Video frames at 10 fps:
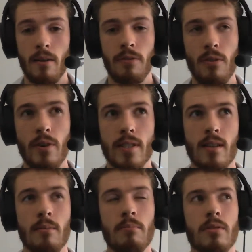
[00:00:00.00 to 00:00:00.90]
For
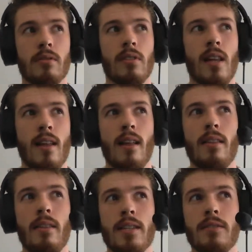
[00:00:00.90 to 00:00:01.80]
example,
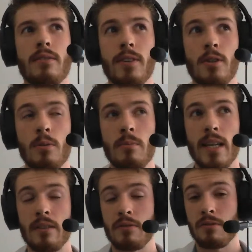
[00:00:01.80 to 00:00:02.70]
this film
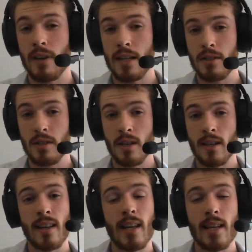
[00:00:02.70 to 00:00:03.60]
in French
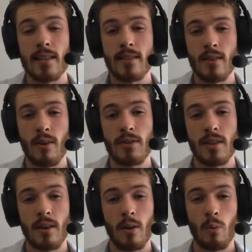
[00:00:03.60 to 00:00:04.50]
is not
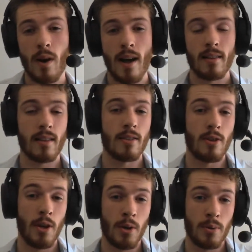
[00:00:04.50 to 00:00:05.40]
well
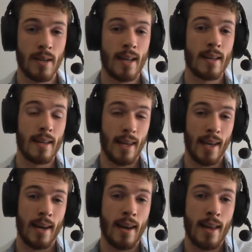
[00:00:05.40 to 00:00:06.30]
known
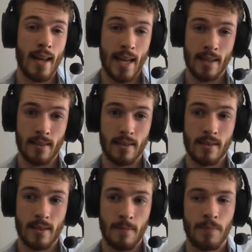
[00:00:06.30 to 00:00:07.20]
in
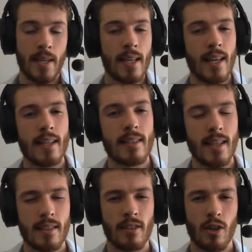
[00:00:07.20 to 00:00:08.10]
England. It's
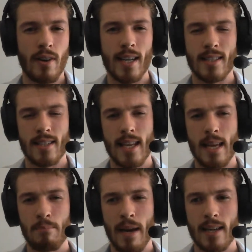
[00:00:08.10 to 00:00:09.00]
incorrect to
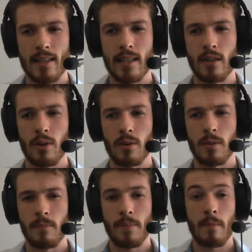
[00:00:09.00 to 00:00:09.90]
say badly known.
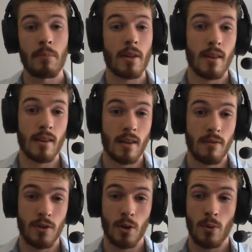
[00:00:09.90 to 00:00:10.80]
But thank you
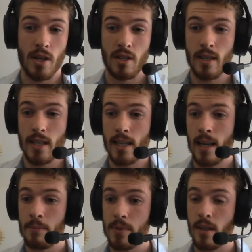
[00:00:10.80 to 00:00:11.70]
for your question again,
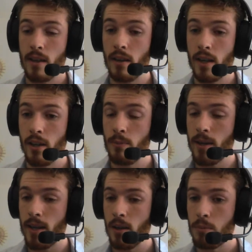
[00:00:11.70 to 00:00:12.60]
Hamza. I hope it
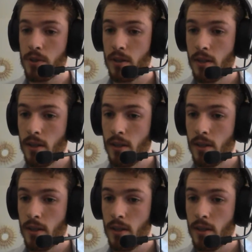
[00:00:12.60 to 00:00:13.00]
helps.